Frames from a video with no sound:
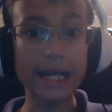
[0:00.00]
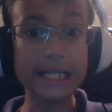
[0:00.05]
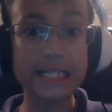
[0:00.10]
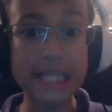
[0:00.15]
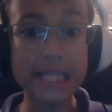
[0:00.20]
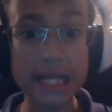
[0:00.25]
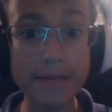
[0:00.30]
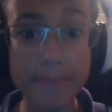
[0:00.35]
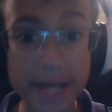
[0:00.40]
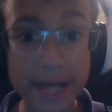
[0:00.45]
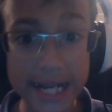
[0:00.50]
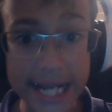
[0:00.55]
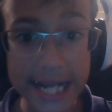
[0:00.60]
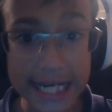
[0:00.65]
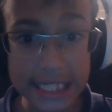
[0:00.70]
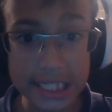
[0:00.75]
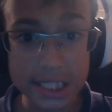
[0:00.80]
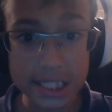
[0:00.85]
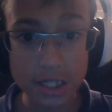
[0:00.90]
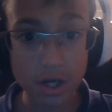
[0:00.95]
Eighteen
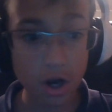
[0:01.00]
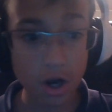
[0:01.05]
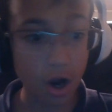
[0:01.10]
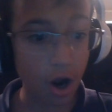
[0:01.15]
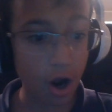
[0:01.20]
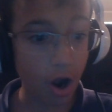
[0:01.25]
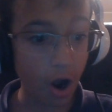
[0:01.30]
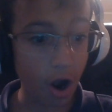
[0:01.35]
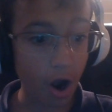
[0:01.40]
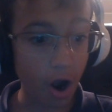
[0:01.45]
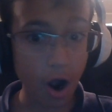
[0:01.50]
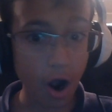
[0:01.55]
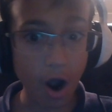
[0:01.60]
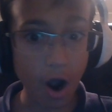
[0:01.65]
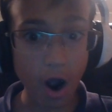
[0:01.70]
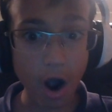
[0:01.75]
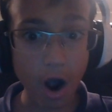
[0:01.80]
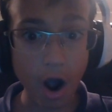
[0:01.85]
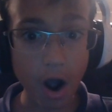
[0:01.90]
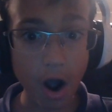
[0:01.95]
minutes.
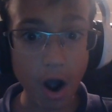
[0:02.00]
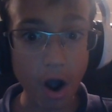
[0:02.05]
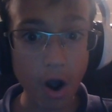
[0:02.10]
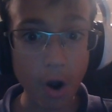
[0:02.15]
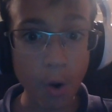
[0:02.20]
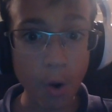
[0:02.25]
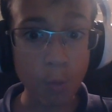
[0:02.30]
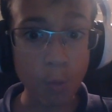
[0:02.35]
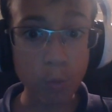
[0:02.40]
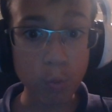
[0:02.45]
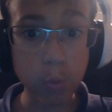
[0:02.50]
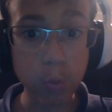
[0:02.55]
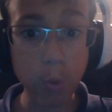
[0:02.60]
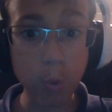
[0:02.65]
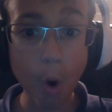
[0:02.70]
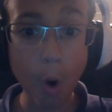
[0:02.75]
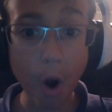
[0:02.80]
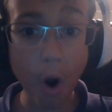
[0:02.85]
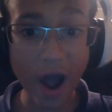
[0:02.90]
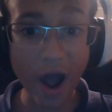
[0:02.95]

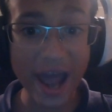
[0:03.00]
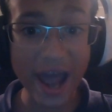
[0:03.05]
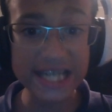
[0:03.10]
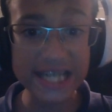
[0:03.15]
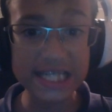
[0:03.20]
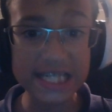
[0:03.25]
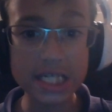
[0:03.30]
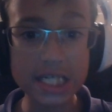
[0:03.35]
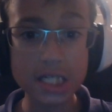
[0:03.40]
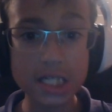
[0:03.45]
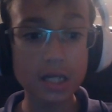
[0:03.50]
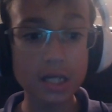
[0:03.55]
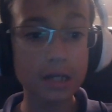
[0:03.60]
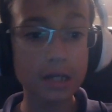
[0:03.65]
What?